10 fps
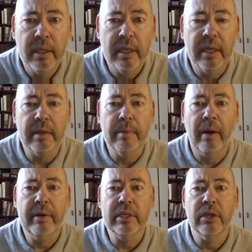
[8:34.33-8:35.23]
He
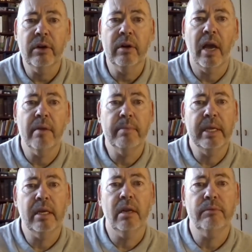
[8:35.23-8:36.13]
married her and
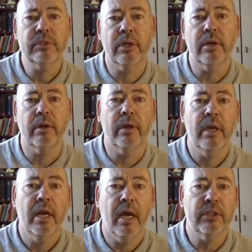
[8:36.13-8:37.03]
made love to her,
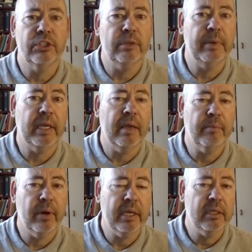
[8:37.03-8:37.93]
and she became
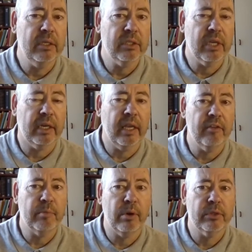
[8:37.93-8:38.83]
pregnant and gave
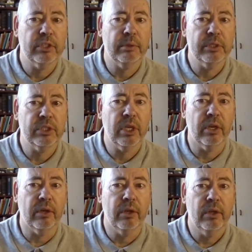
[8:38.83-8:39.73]
birth to a
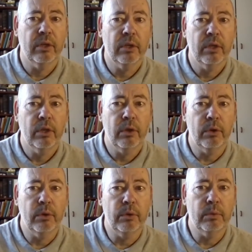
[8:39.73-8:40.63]
son,
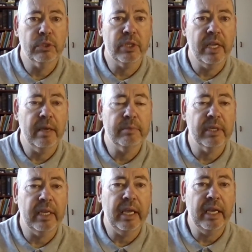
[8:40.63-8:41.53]
who was named
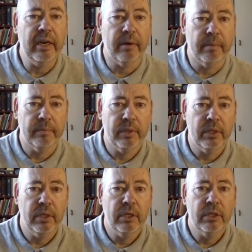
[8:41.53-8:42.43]
Er.
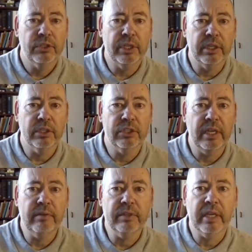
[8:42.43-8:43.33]
She
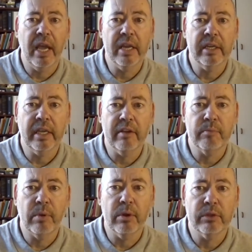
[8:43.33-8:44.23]
conceived again and gave
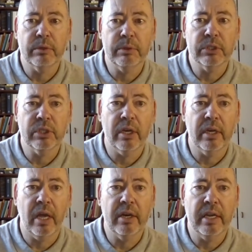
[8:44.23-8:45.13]
birth to a son
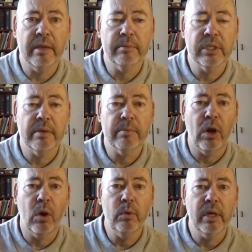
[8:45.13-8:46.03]
and named him
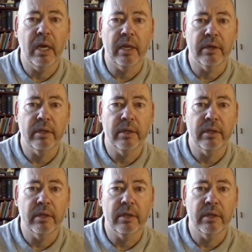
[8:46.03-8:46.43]
Onan.